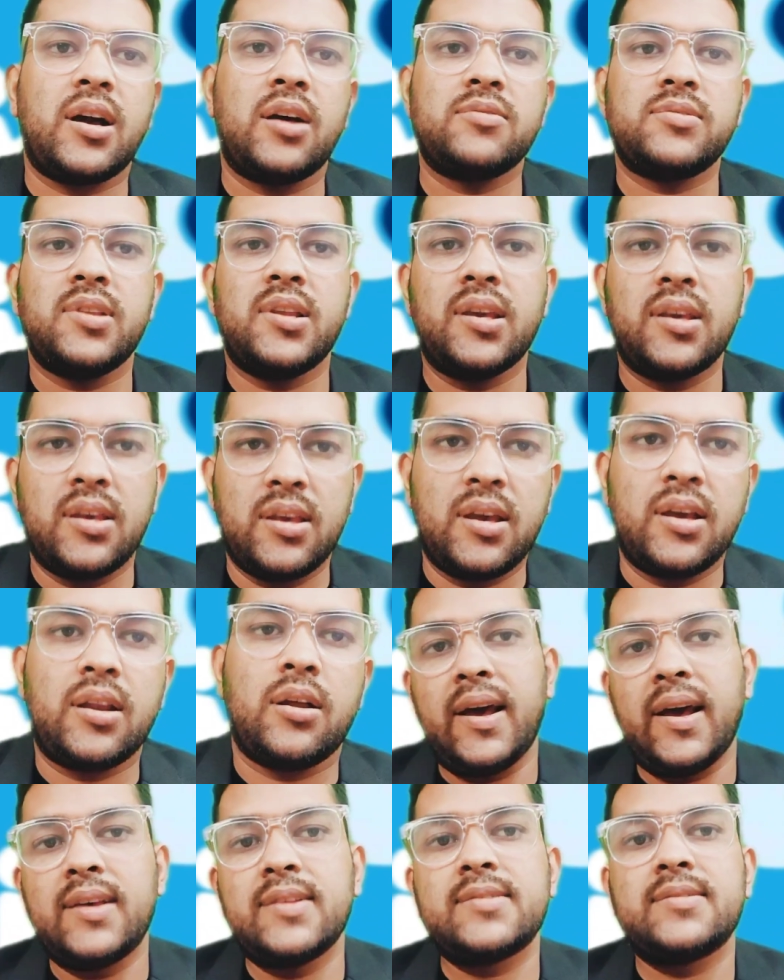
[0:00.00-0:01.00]
Counseling. Here
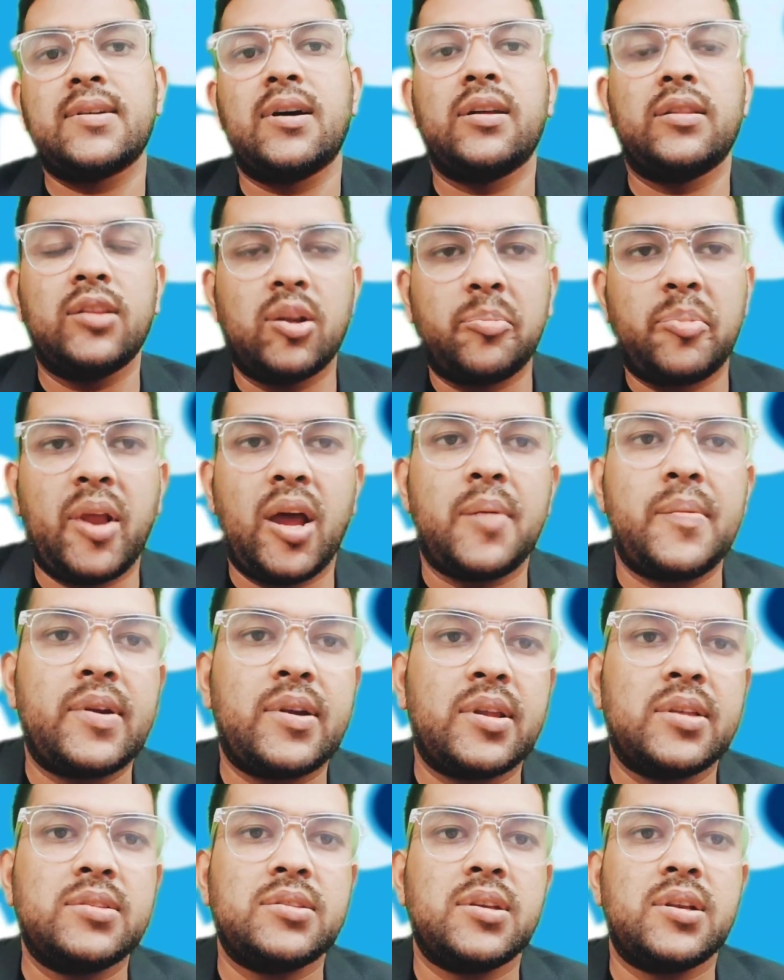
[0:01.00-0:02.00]
as other
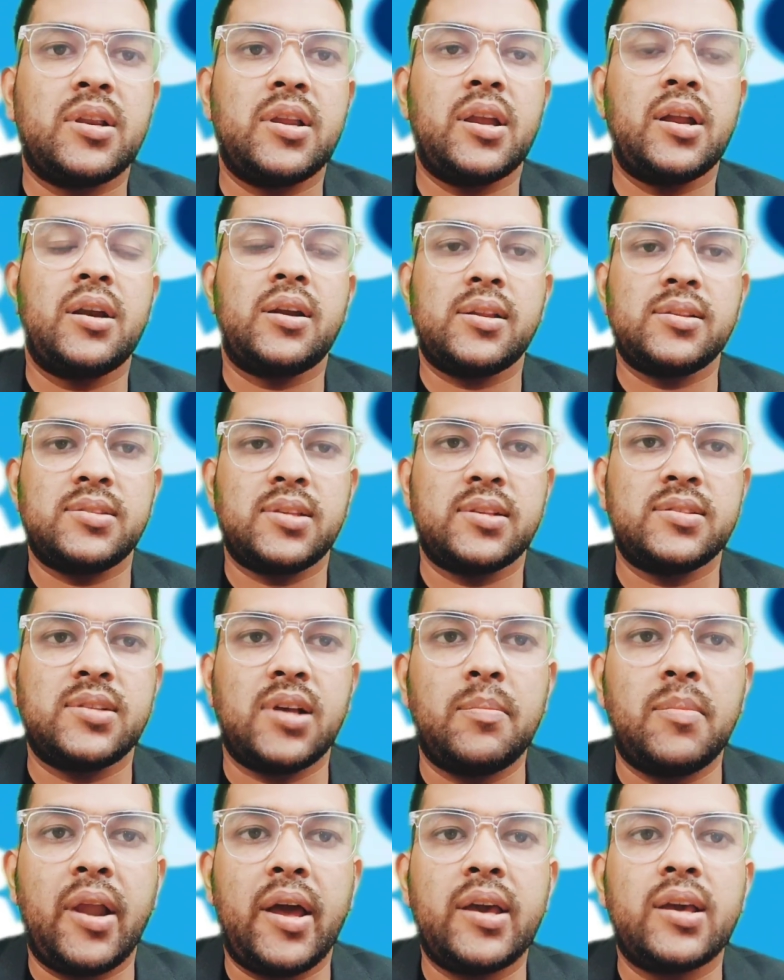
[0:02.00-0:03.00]
private engineering entrance
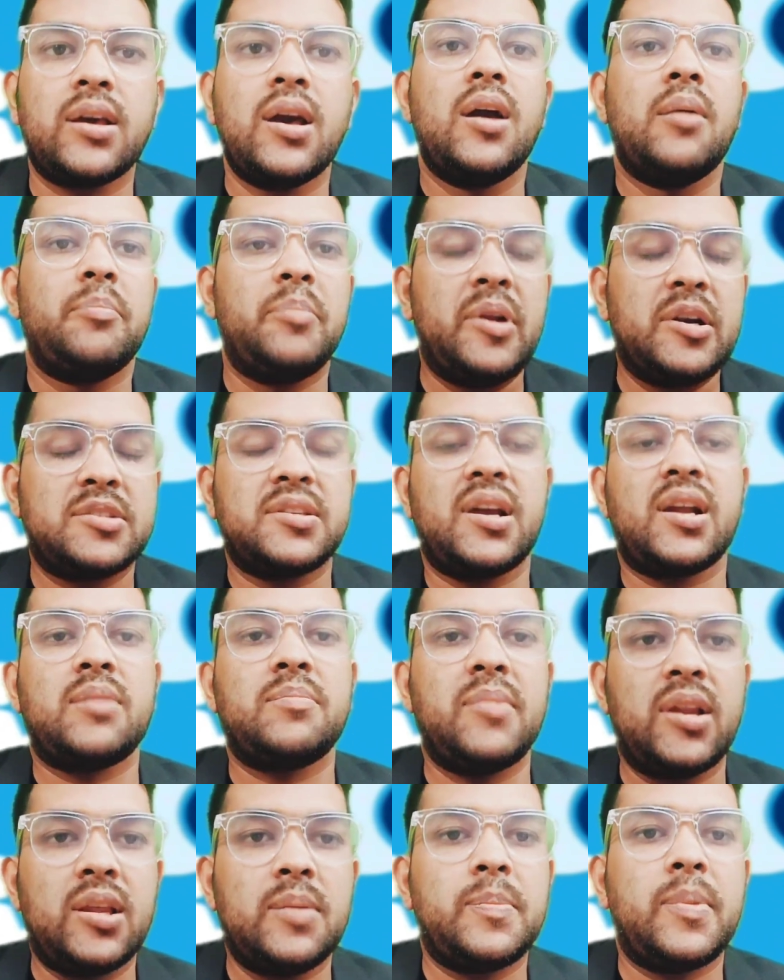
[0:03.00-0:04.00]
exam like BITSAT,
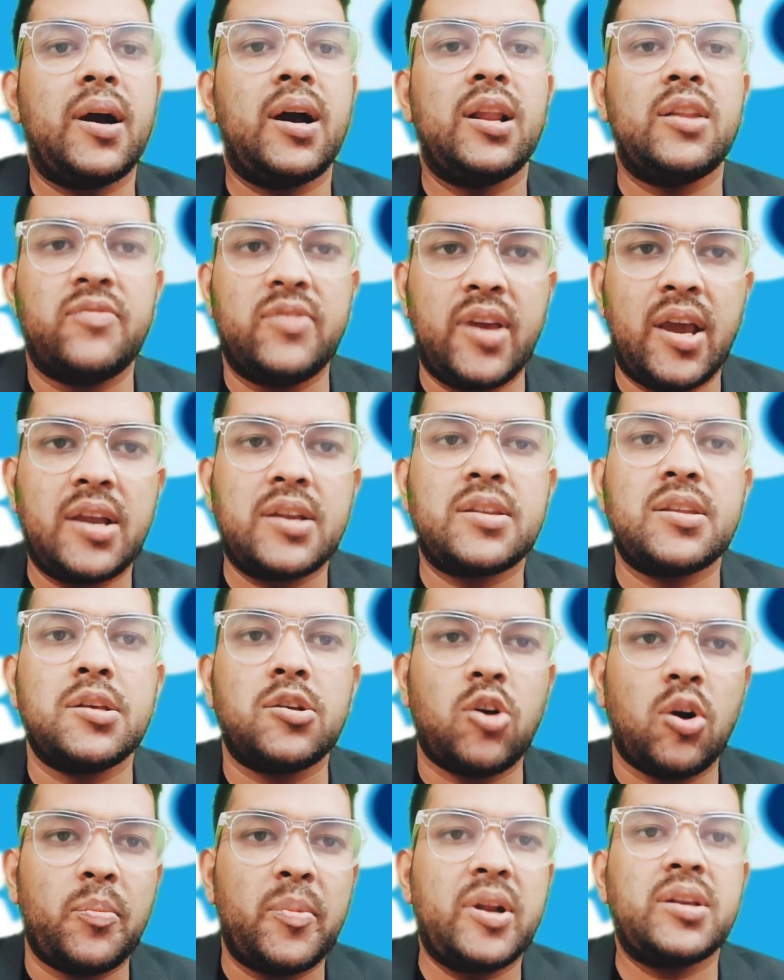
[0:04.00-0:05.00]
Manipal,
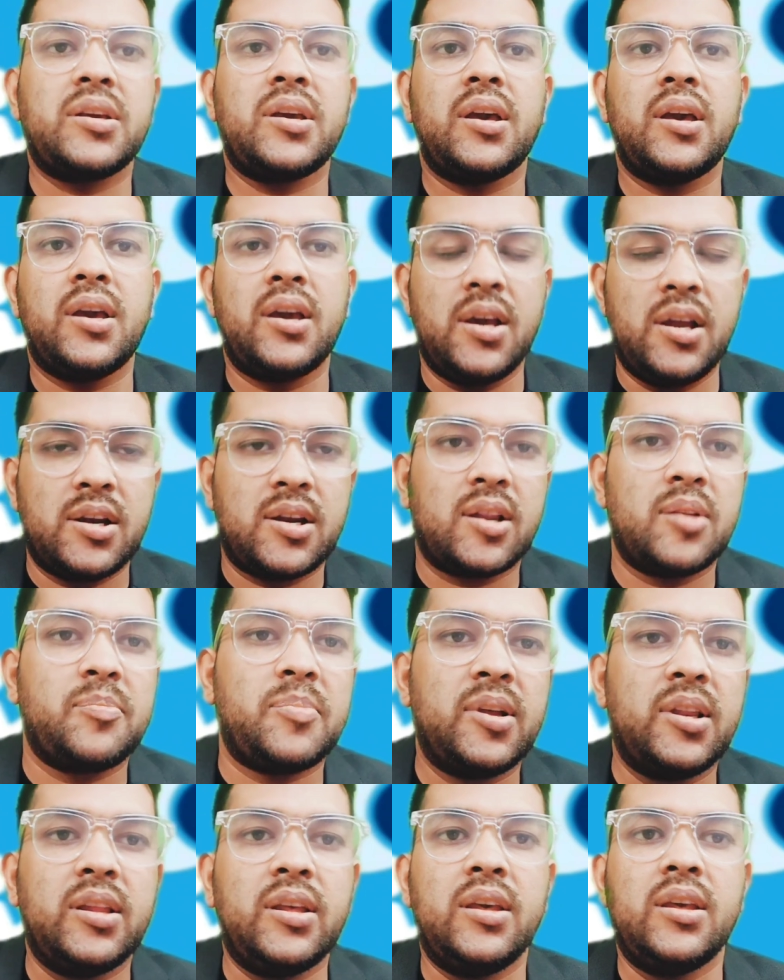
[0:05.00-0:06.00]
VIT, Comet K,
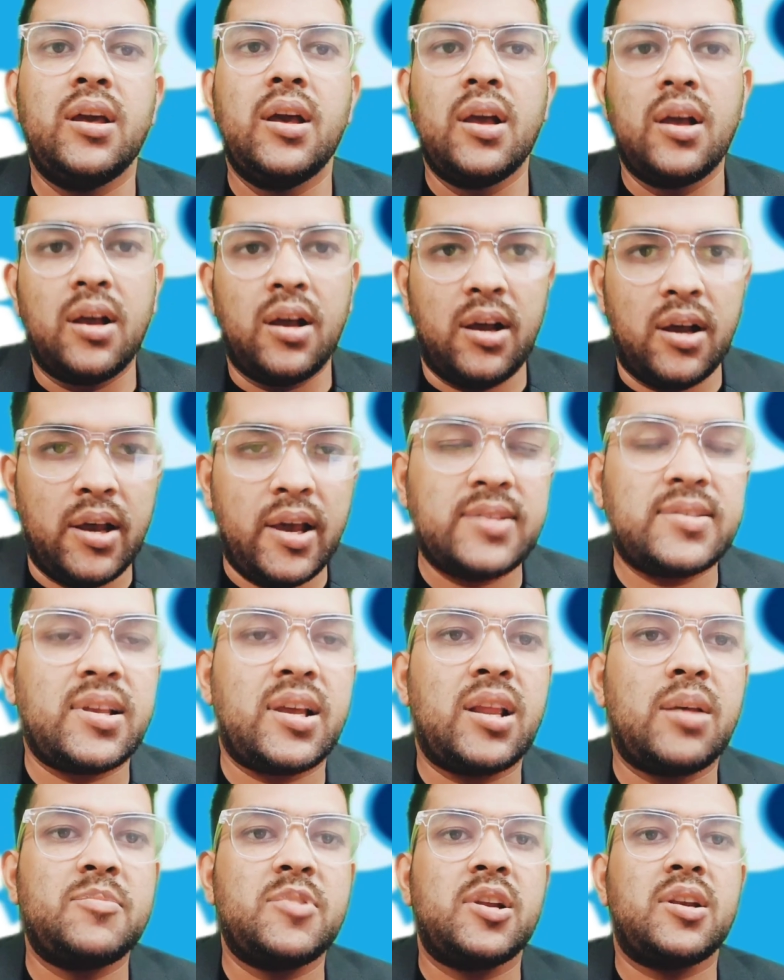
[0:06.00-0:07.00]
AEEE,
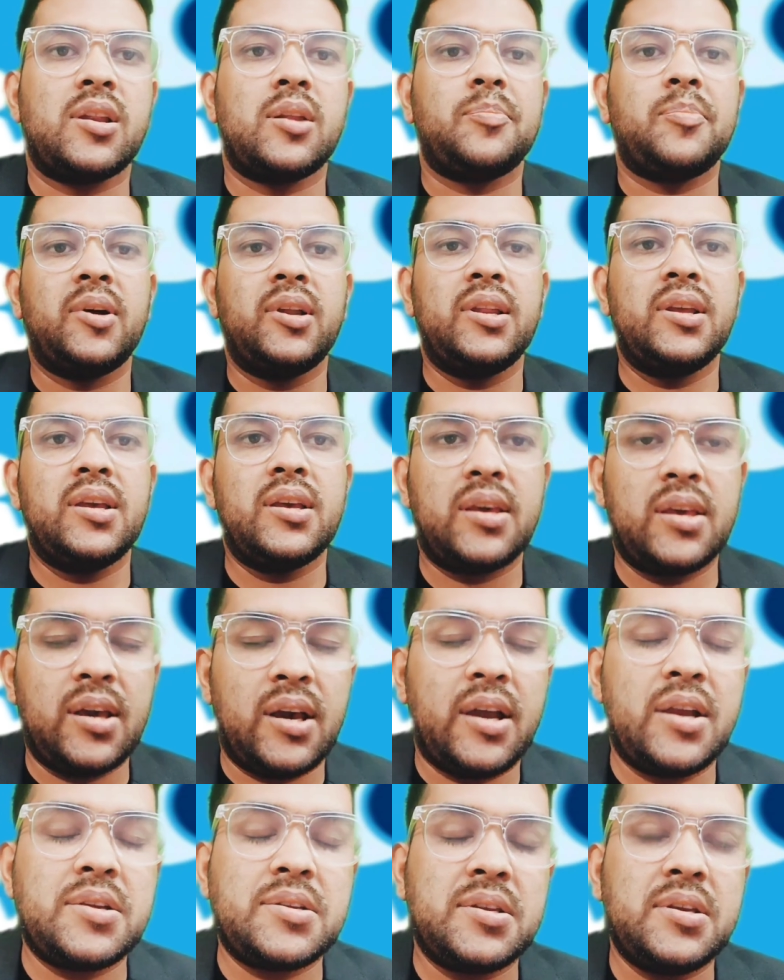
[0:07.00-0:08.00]
SRMJ EEEE,
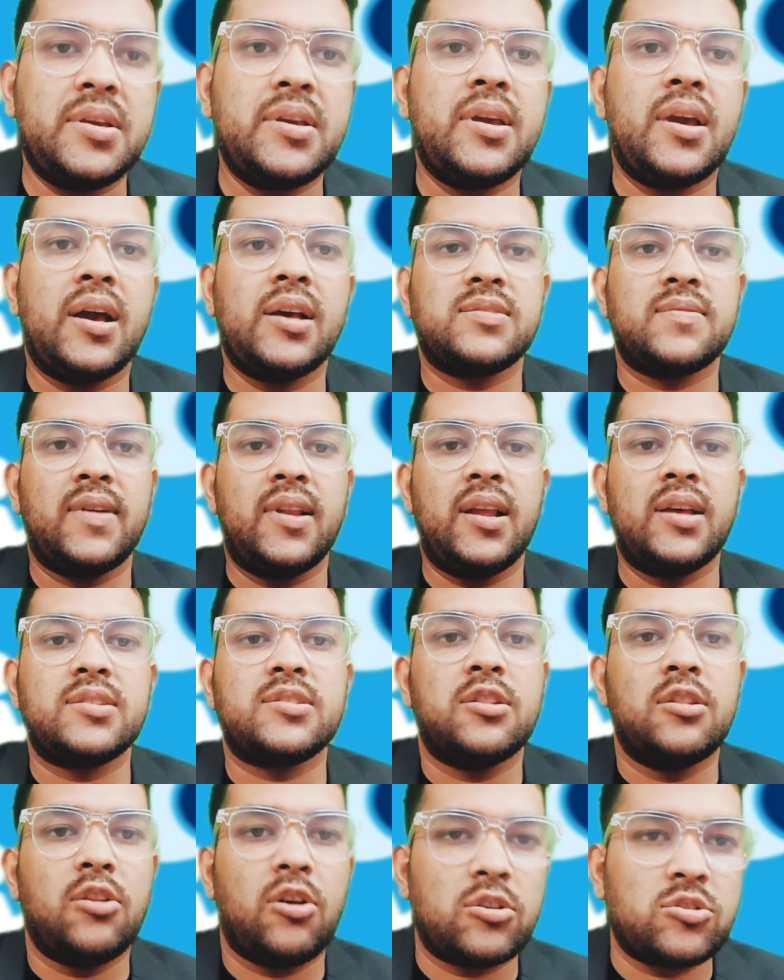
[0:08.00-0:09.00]
KIT, as well
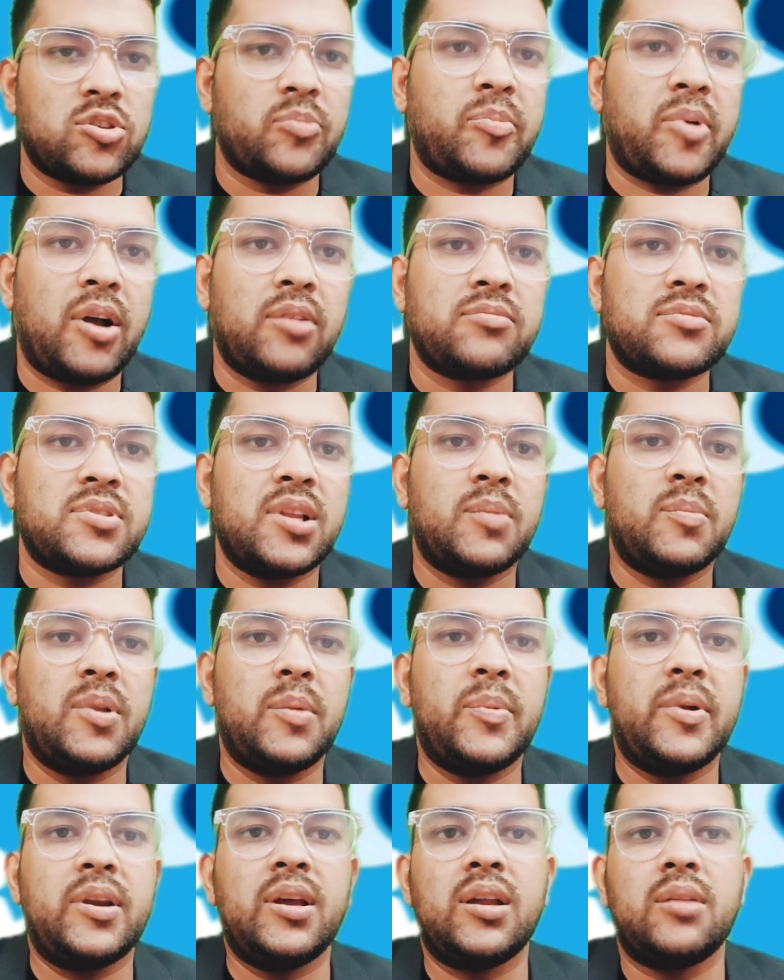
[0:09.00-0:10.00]
as lots of counseling
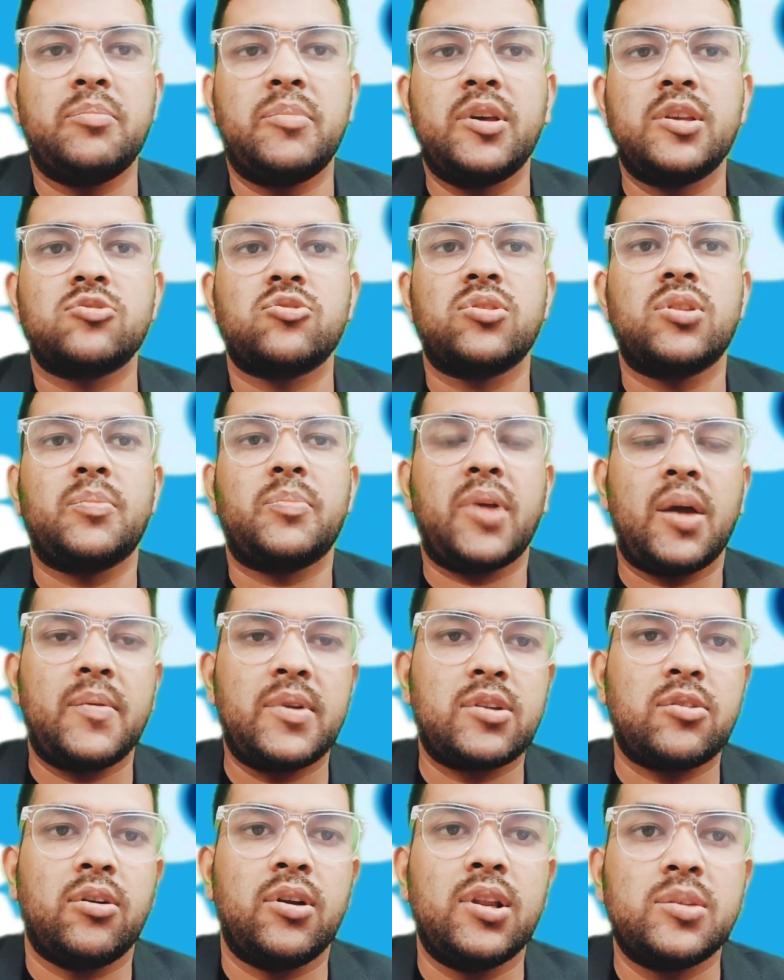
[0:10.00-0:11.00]
will be done based on the
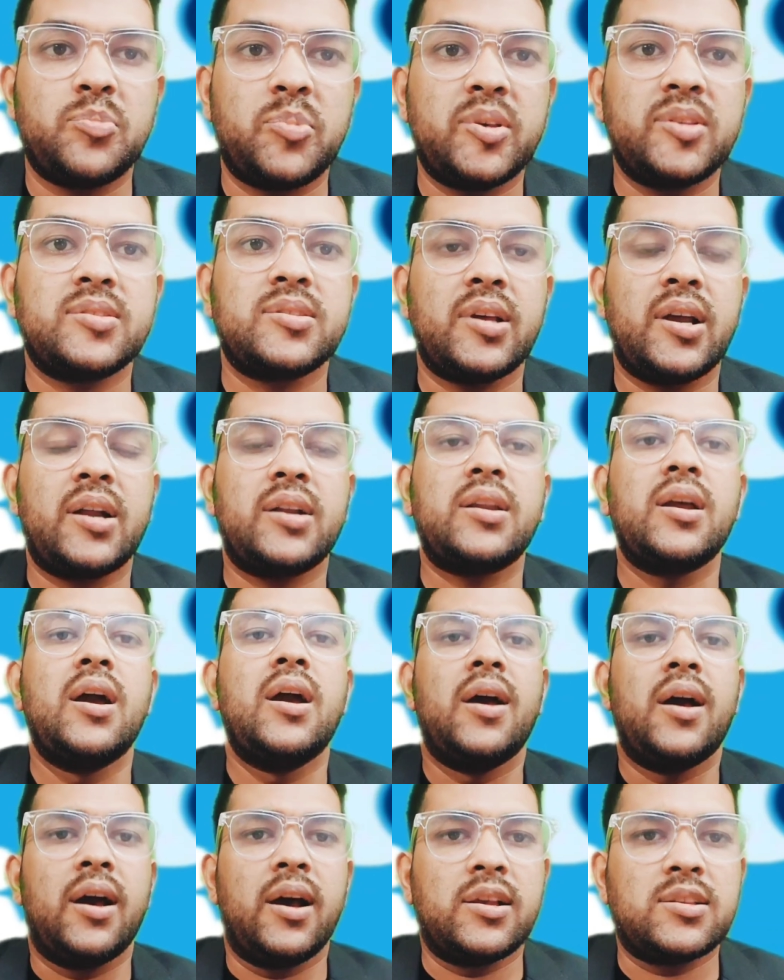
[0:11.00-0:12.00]
private college BSAT,
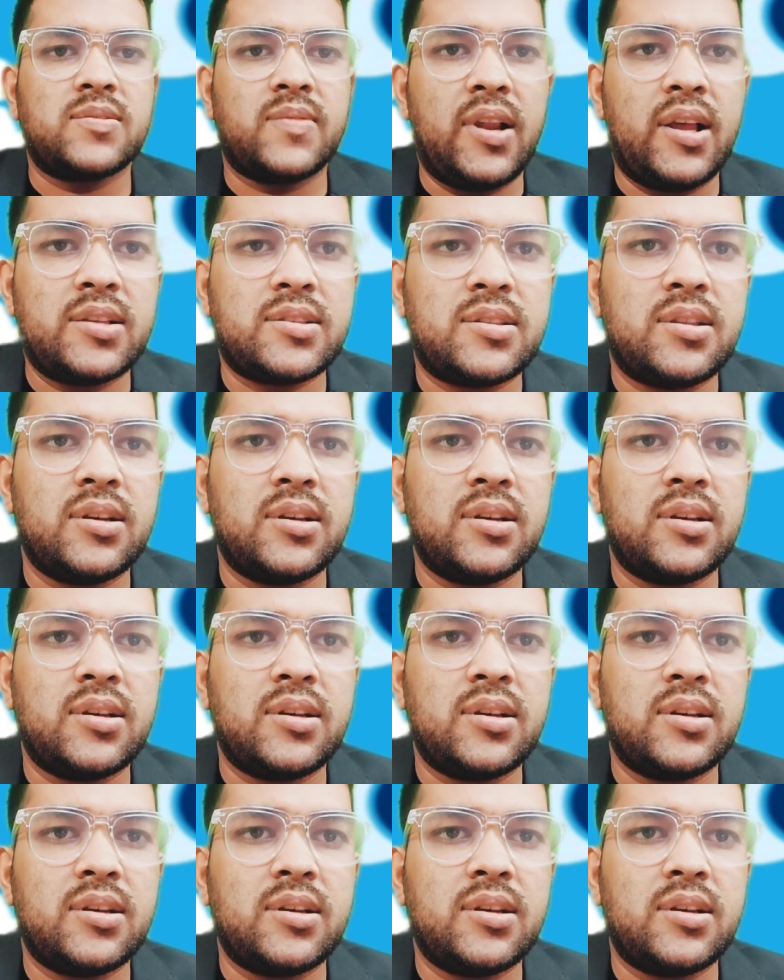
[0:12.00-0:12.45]
as well as